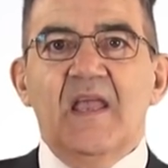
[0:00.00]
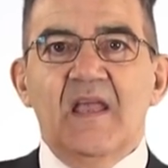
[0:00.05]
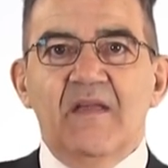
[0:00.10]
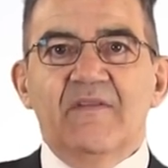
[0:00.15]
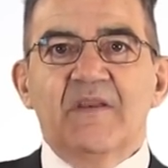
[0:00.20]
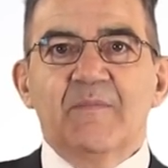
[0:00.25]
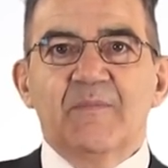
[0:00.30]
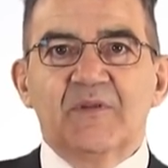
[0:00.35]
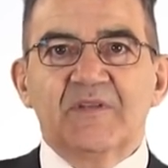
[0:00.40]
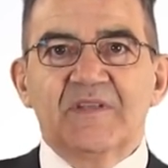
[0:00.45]

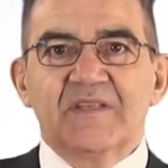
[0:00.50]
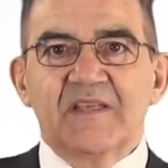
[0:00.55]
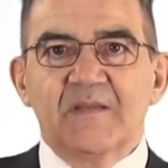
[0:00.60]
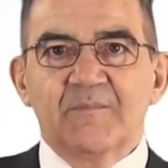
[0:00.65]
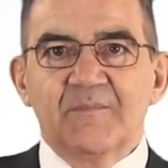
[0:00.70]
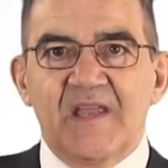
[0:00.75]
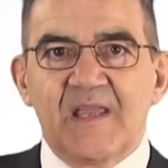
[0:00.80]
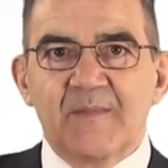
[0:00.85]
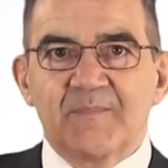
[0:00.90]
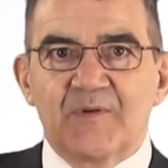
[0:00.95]
Everybody
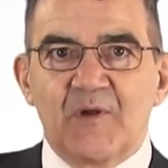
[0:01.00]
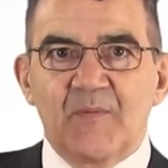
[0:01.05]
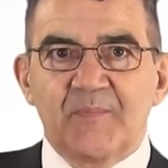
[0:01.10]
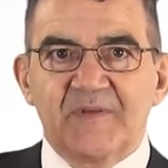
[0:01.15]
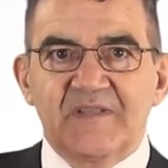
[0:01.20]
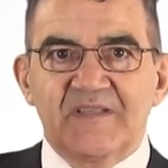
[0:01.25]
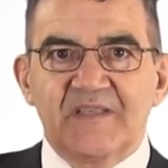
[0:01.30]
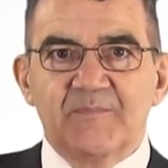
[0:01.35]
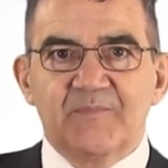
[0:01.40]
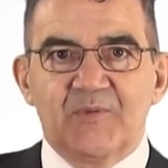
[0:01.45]
can buy a
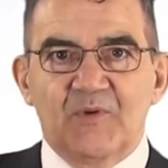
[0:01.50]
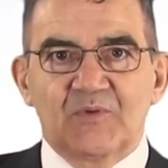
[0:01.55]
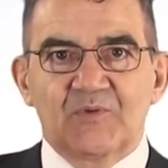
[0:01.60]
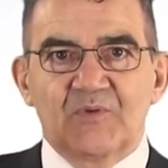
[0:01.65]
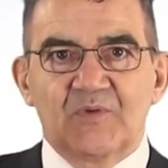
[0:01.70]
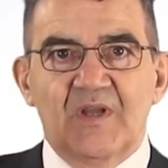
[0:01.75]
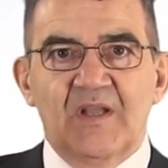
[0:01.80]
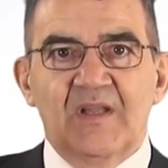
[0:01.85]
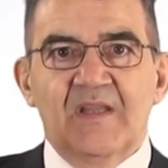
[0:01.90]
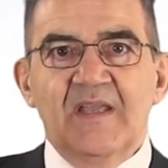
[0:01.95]
property in
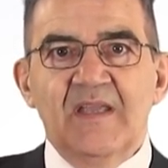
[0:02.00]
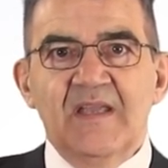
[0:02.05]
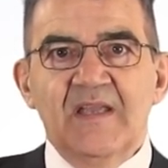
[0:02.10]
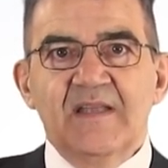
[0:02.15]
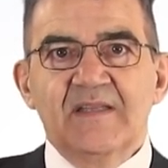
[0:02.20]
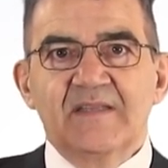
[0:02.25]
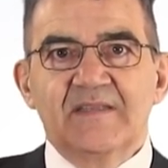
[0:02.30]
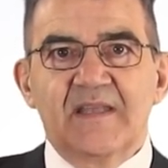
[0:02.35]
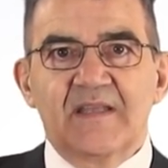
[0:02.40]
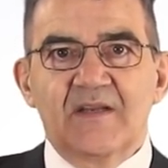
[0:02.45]
Portugal.
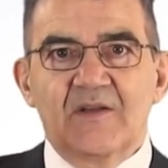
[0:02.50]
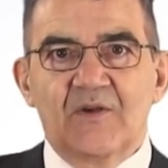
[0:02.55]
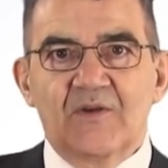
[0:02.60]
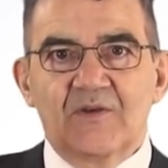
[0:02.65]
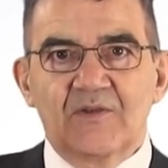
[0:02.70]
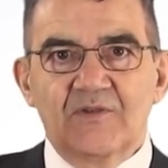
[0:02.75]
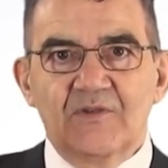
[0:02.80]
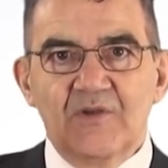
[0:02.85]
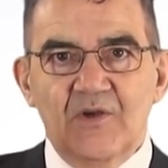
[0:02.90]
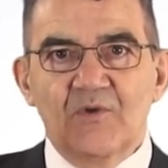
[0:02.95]
There
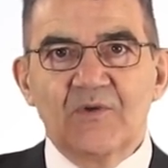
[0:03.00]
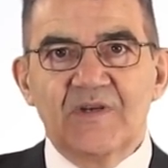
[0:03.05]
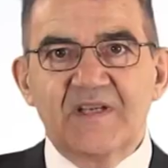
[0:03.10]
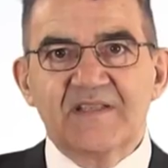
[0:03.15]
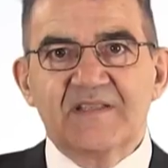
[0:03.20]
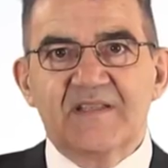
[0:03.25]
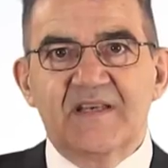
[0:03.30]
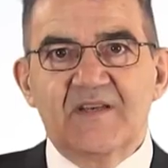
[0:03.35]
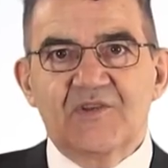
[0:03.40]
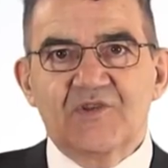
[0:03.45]
are no
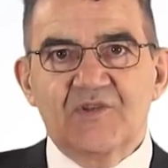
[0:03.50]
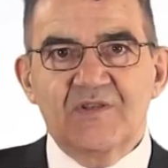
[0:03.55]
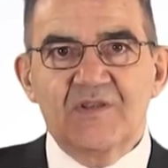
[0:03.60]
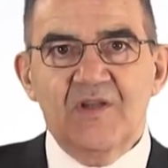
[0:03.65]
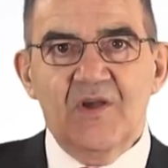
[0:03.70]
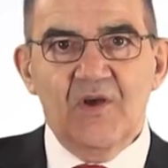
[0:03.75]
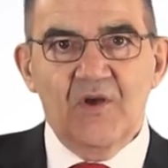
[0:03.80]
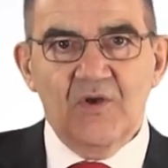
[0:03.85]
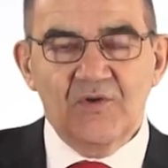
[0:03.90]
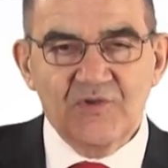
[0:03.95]

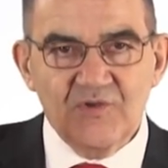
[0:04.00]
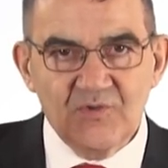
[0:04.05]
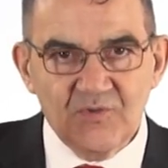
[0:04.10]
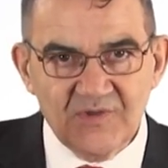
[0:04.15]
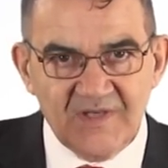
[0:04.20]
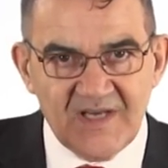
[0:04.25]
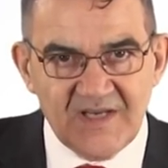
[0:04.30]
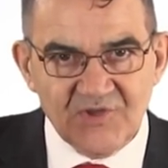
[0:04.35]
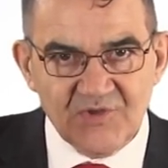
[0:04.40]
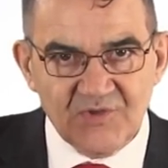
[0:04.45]
restrictions on
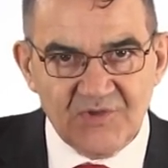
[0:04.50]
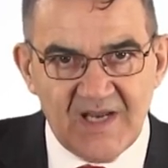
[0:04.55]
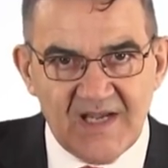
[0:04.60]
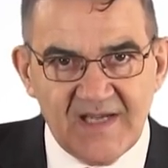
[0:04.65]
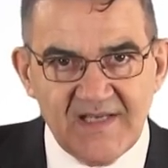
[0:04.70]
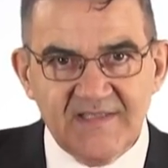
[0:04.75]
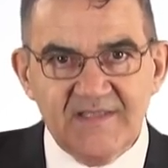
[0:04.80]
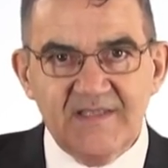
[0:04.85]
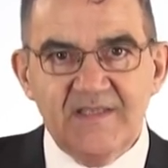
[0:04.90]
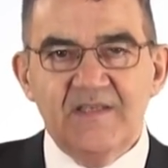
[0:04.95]
your
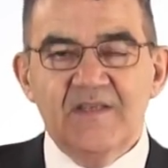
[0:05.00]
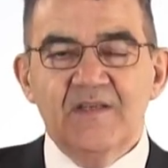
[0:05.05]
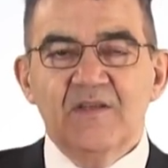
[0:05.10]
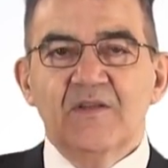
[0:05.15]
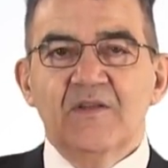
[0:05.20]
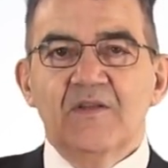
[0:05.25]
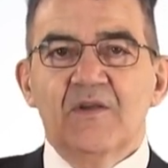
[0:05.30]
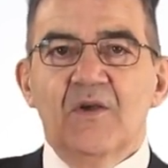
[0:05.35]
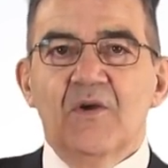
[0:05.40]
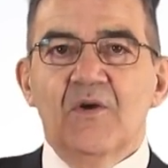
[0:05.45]
nationality
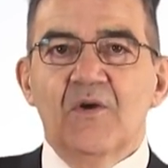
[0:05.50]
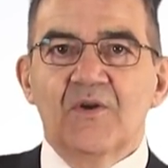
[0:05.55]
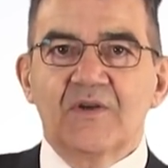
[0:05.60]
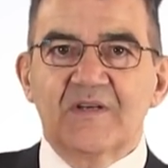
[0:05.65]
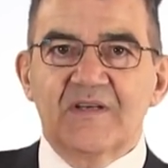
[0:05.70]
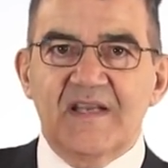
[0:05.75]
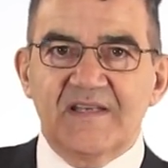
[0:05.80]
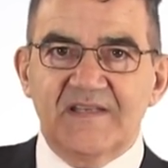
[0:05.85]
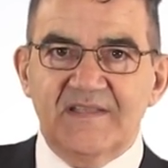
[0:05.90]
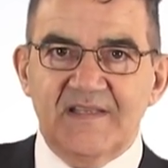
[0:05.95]
or
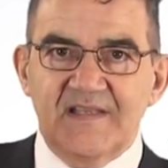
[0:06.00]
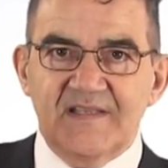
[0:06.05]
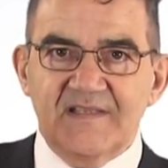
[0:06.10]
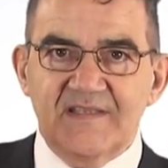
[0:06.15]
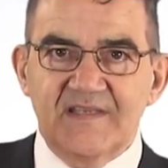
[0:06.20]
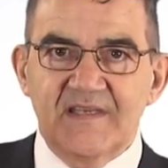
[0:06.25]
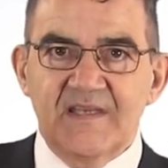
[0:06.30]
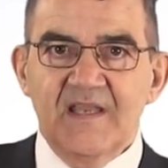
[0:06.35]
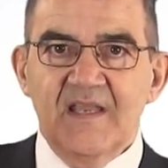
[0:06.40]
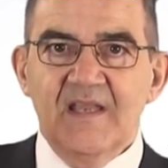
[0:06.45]

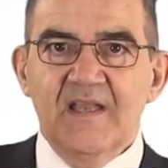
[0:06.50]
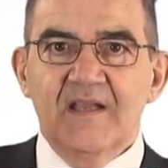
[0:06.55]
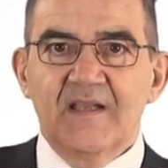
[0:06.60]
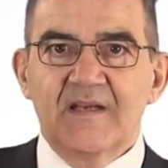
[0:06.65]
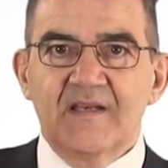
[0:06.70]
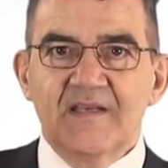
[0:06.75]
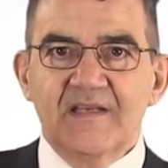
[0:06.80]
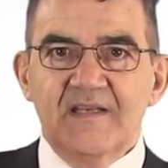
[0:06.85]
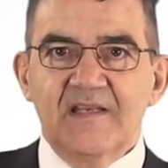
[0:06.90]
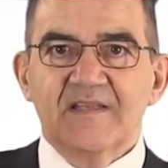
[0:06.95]
residency.
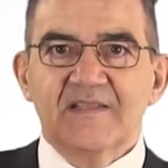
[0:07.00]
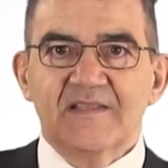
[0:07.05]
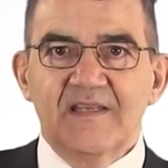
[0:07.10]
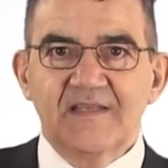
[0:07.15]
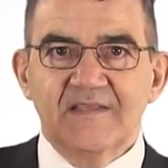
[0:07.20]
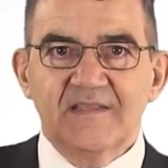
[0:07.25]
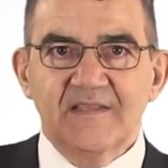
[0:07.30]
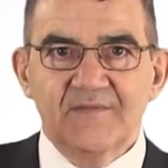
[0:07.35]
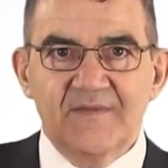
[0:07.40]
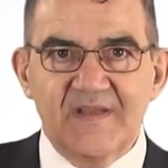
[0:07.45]
Real
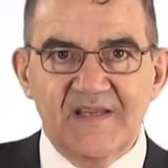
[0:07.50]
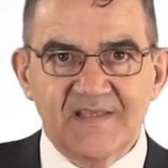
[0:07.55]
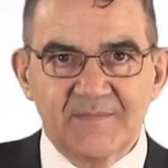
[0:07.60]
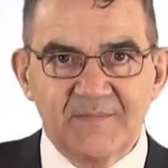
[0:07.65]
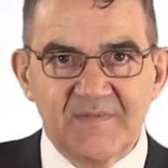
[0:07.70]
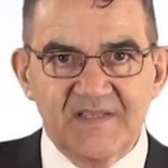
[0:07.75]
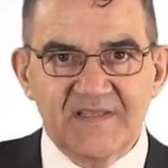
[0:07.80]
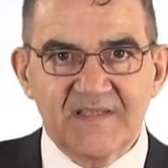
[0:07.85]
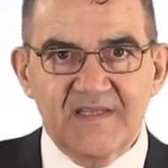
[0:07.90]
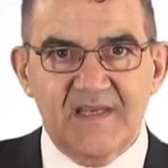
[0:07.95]
estate
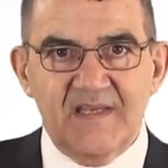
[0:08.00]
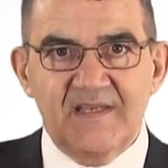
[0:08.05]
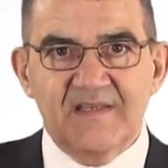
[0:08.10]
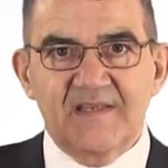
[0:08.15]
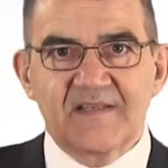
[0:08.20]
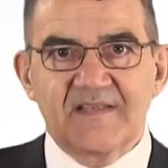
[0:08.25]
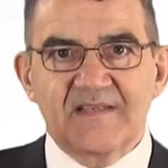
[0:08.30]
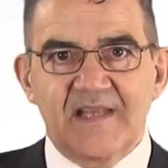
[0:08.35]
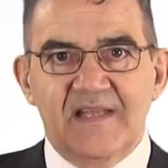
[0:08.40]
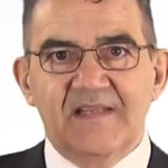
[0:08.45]
investments
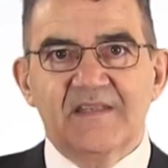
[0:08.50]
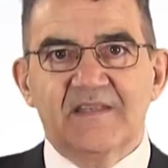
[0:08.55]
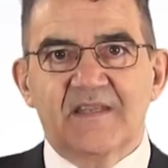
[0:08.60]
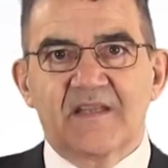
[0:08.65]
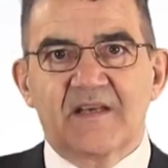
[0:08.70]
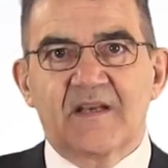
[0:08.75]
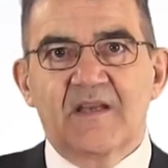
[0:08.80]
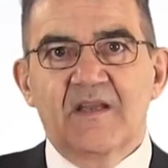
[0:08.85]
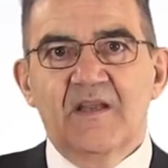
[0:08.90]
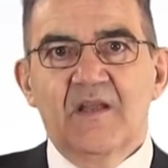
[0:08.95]
in the
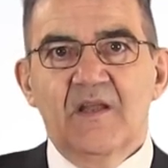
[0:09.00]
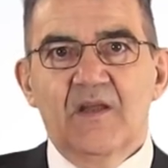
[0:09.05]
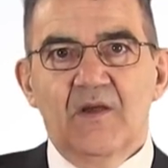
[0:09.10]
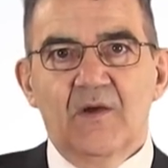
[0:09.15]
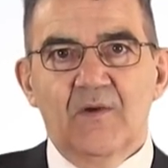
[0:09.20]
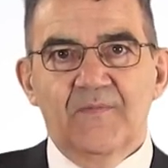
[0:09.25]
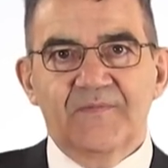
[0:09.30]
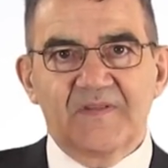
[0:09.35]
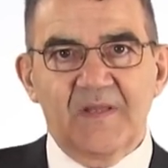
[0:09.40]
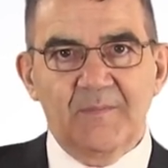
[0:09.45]
center
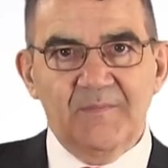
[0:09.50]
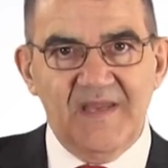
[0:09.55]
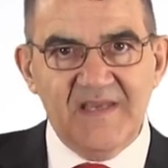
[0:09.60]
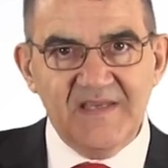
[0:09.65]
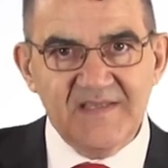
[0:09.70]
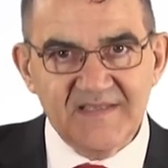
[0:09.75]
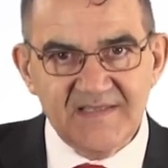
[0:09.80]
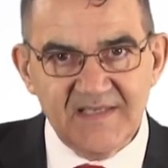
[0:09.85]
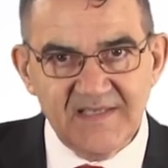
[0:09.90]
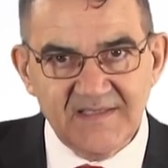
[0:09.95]
of the
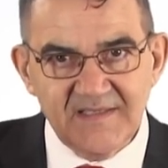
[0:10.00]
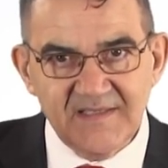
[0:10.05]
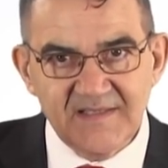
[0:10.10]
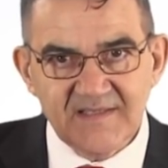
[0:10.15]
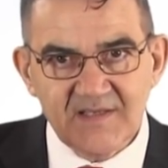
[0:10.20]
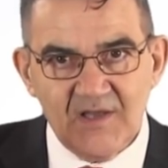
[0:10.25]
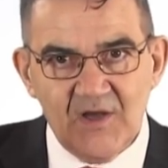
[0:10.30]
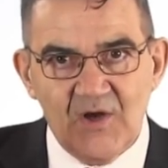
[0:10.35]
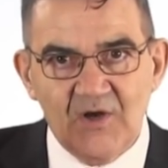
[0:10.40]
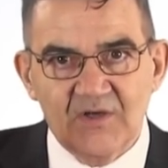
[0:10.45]
main
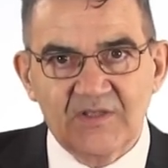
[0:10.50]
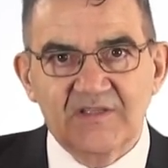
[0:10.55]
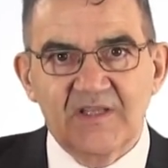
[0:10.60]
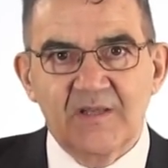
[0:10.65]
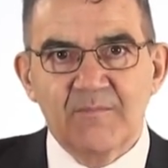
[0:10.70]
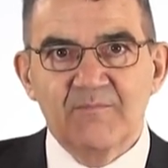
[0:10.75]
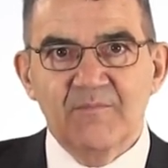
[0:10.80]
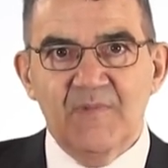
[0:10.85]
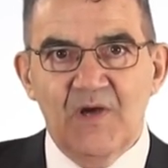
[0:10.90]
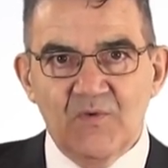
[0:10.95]
cities are
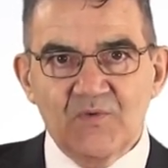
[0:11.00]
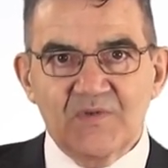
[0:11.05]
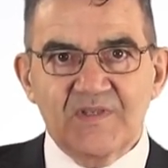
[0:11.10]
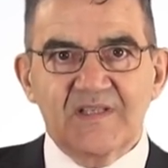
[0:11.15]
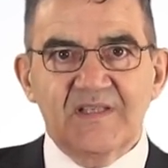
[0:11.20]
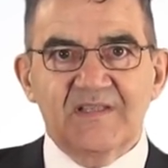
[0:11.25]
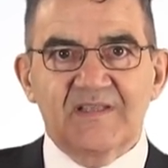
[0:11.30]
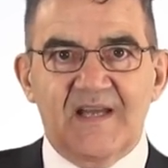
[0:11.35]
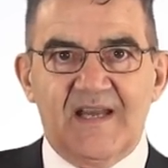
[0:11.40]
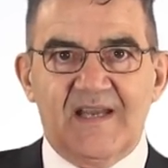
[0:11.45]
the
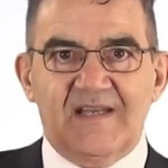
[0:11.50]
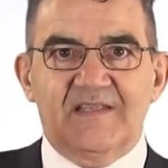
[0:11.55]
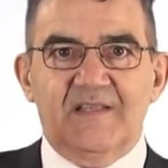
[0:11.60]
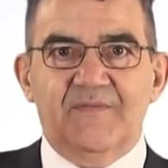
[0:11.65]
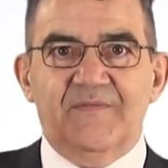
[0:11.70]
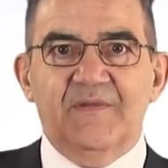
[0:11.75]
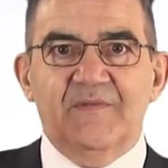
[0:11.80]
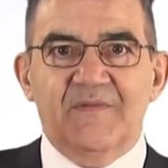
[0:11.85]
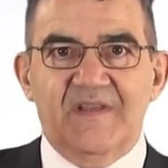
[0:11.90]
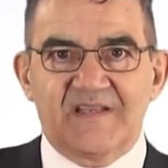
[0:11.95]
most
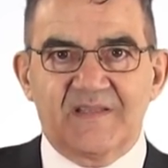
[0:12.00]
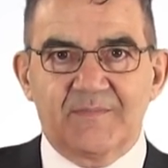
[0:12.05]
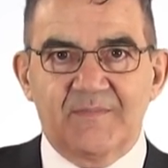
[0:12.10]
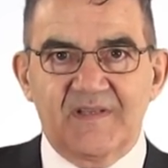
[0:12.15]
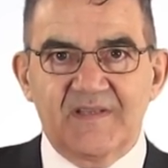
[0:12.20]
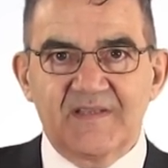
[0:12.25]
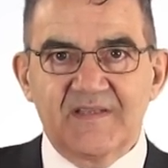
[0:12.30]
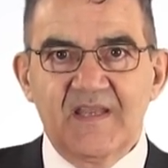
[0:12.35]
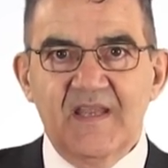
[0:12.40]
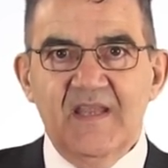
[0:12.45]
attractive
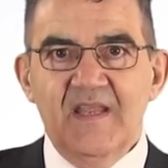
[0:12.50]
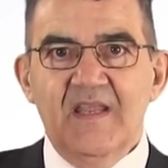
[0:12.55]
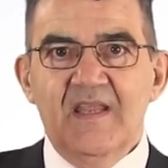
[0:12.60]
investments.